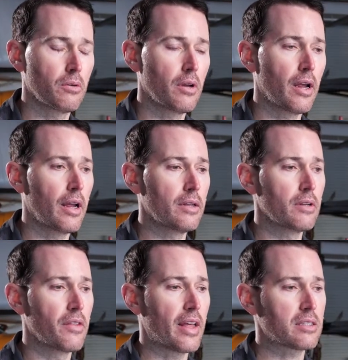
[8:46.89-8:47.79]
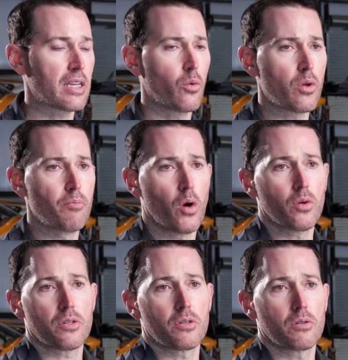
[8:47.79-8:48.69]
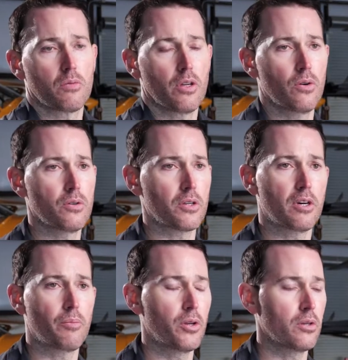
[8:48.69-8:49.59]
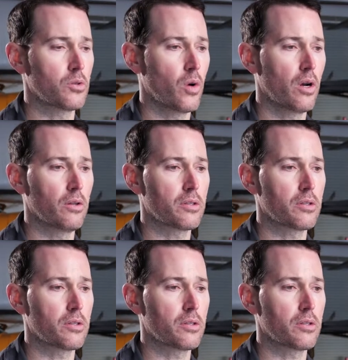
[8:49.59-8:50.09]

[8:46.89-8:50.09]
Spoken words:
And that's how we bonus here as a company as well.